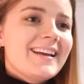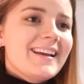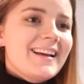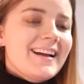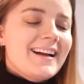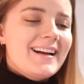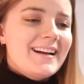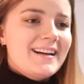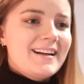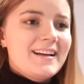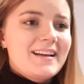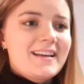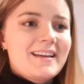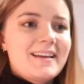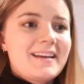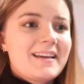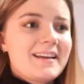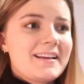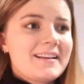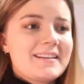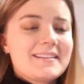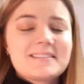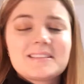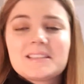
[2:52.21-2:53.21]

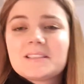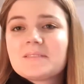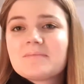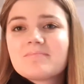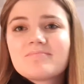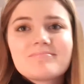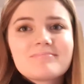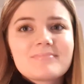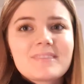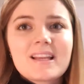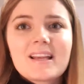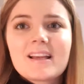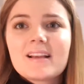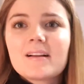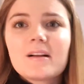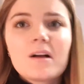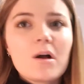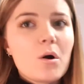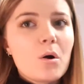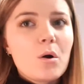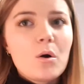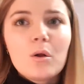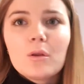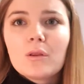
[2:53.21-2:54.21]
And
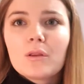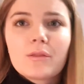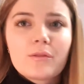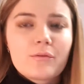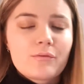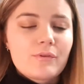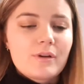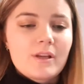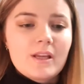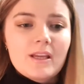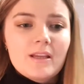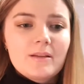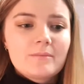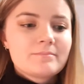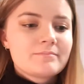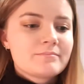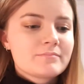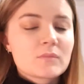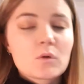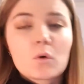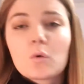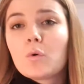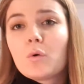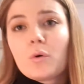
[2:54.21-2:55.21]
all 3,
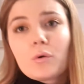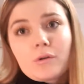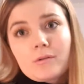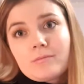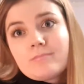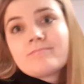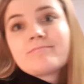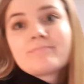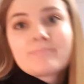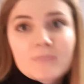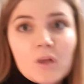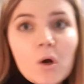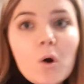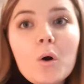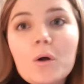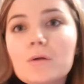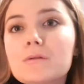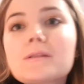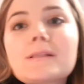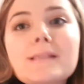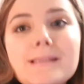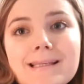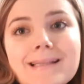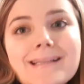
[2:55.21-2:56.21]
or
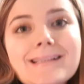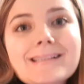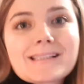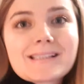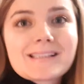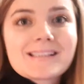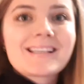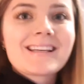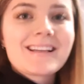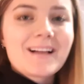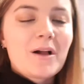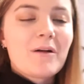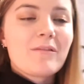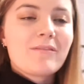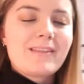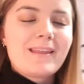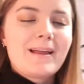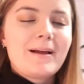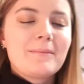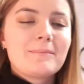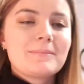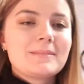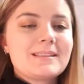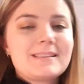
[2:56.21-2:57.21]
all 6 of
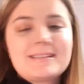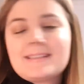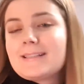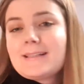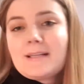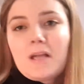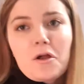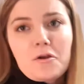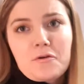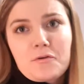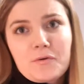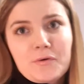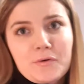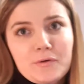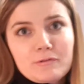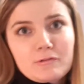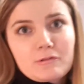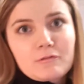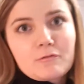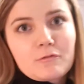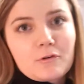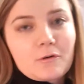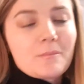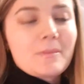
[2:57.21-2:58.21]
them did not
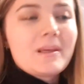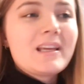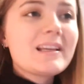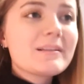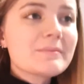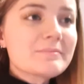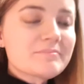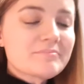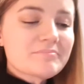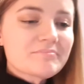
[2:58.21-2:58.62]
hurt for me.